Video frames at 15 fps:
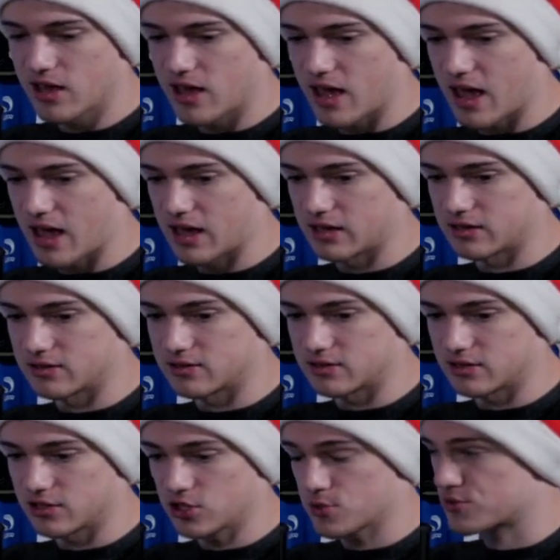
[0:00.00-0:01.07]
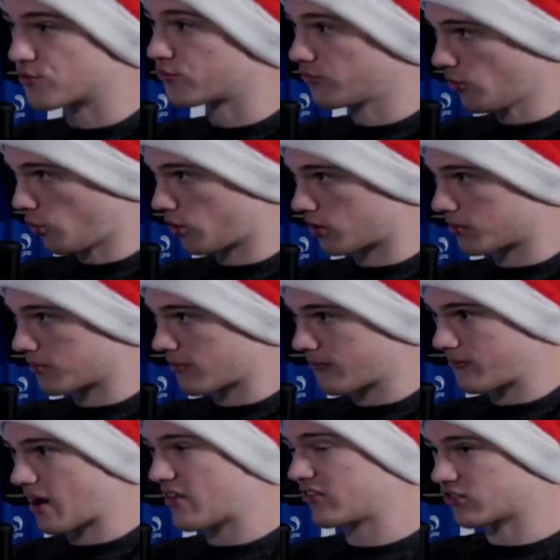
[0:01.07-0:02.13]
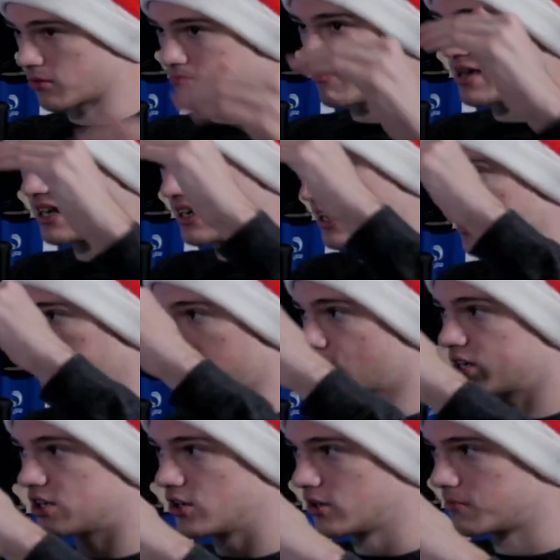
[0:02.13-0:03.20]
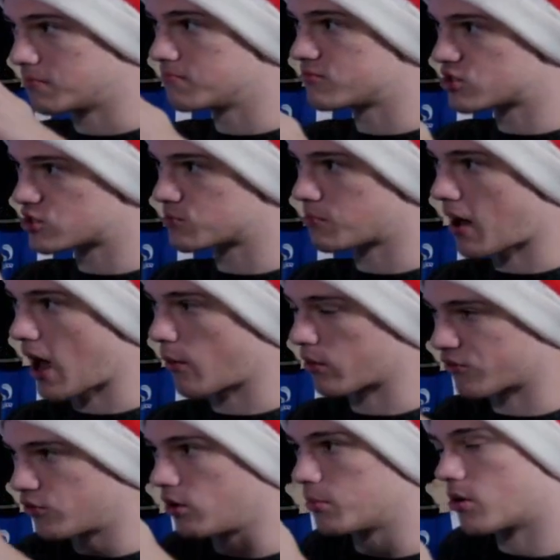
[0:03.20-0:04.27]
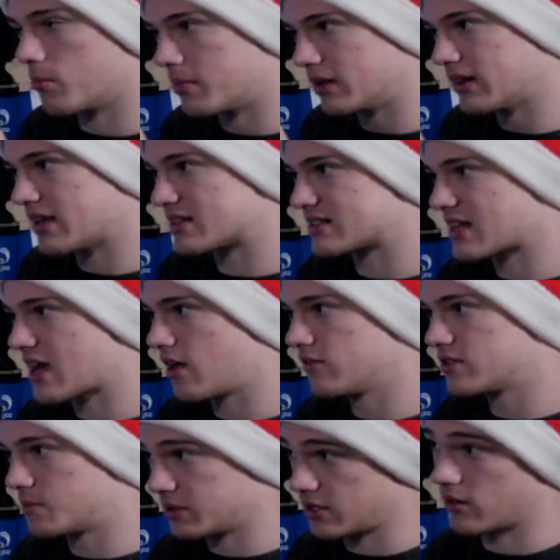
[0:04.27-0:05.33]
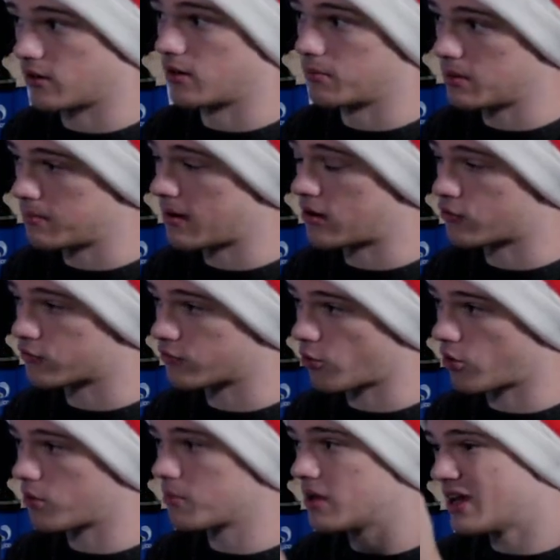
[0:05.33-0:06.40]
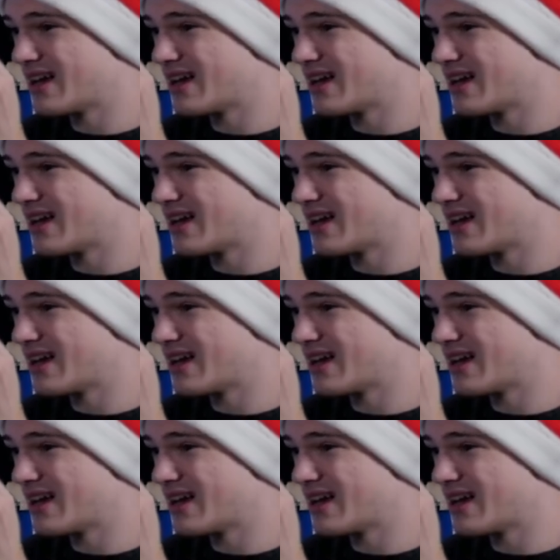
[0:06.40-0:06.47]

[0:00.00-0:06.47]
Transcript: And in terms of form, I think they're meeting at a pretty good spot where Fulham are a bit less talented, but they're on a bit better form.